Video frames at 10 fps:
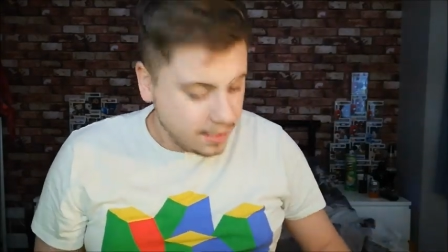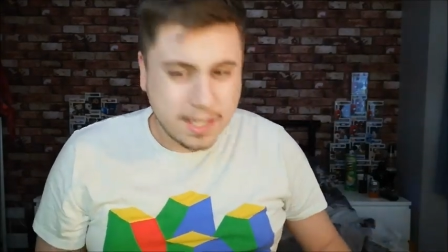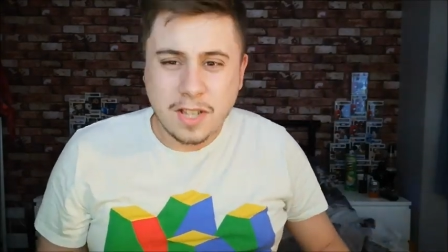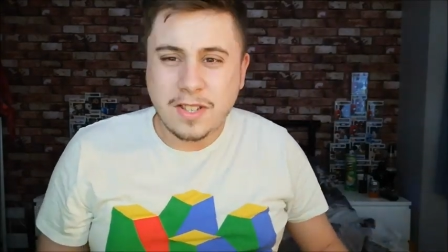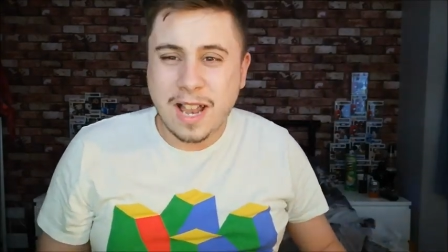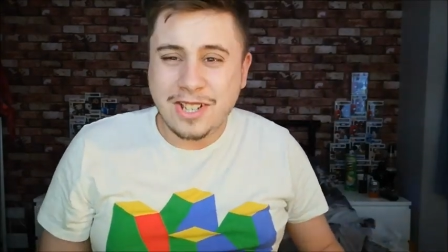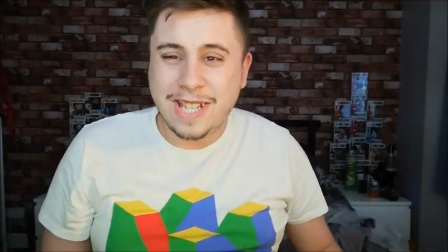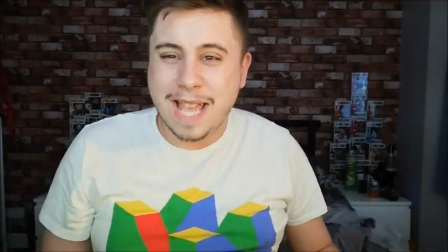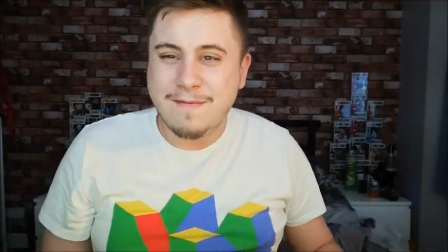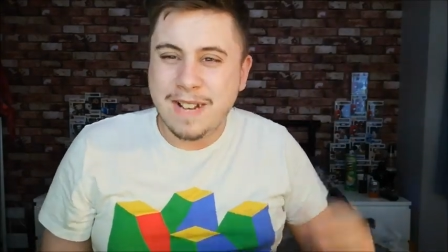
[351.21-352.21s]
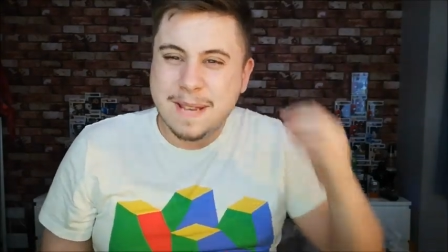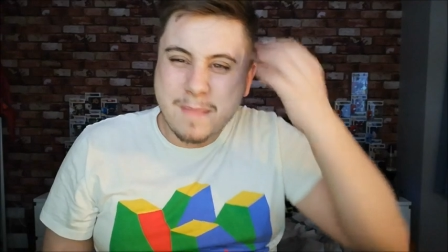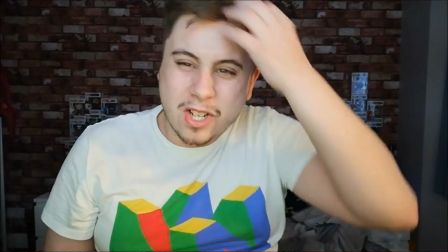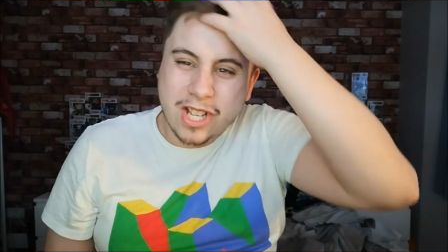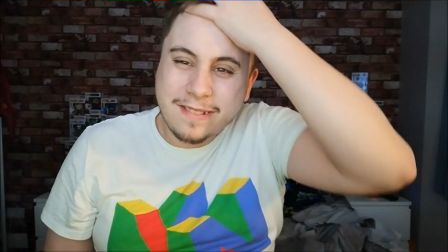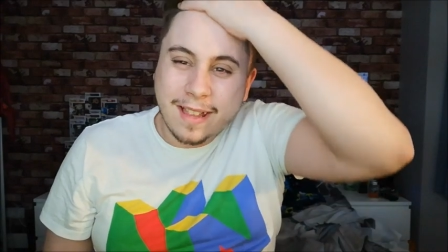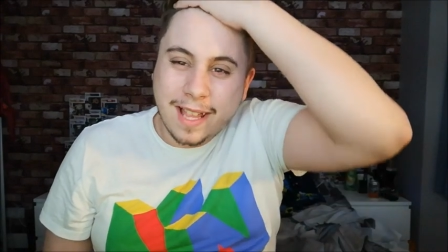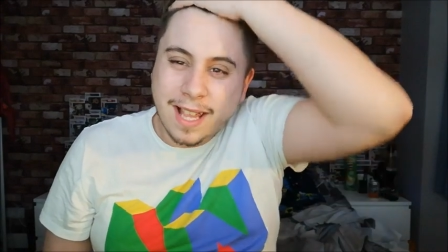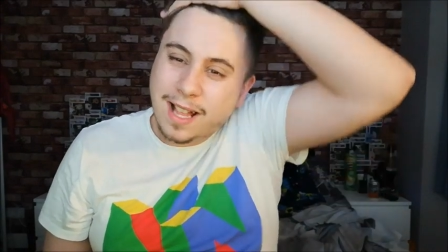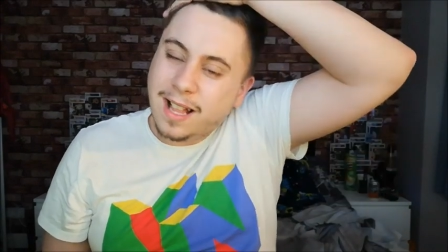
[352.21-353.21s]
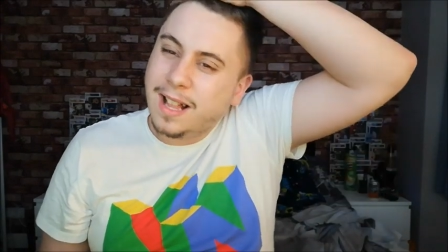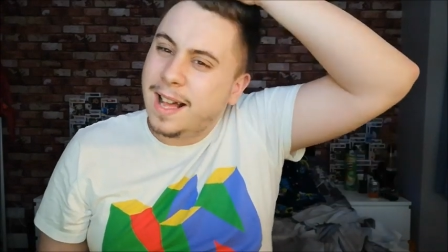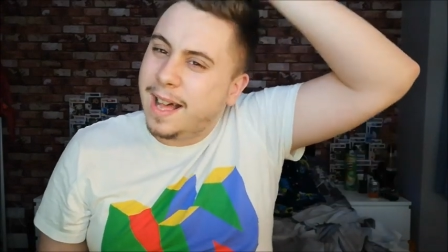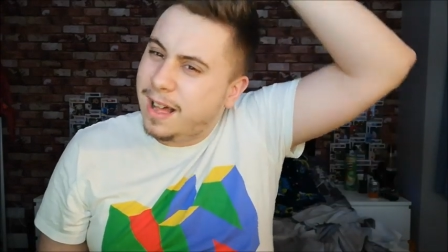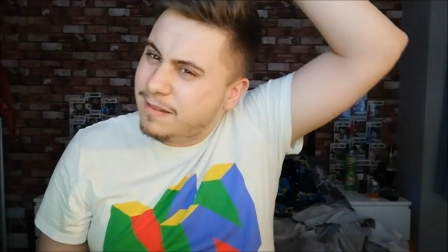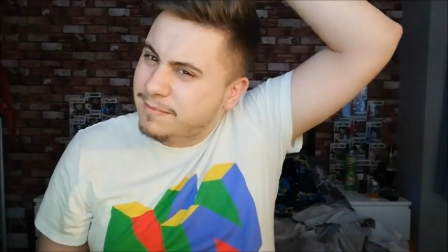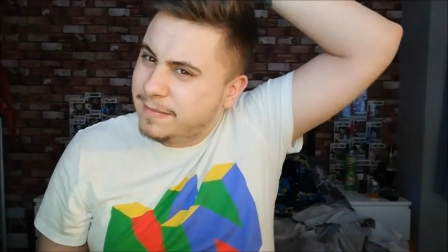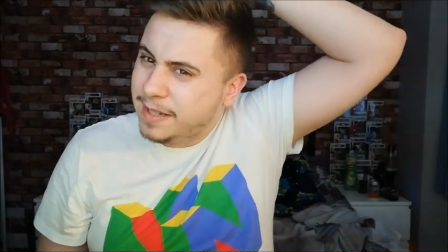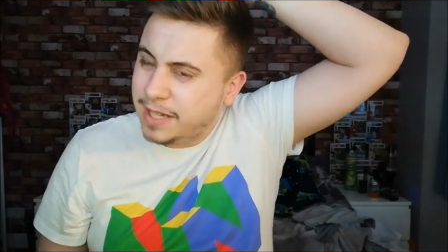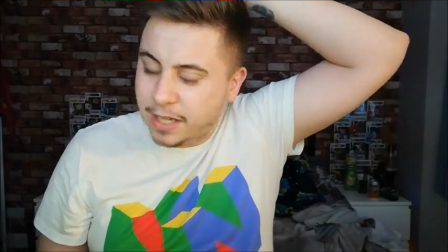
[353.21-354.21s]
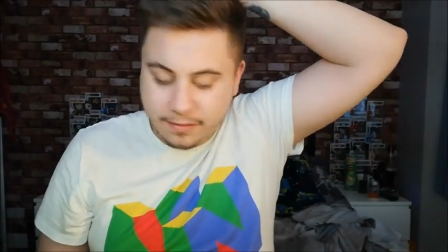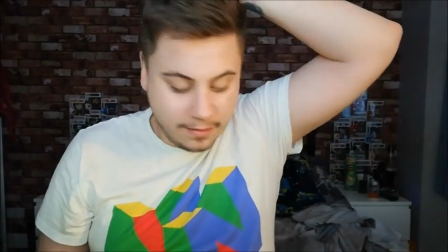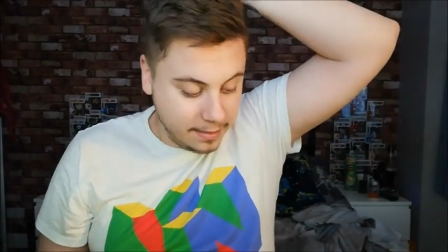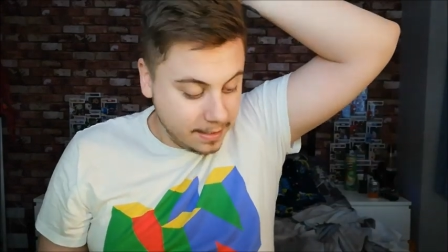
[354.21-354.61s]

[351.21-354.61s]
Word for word: So you don't actually get really much in there, um, you know.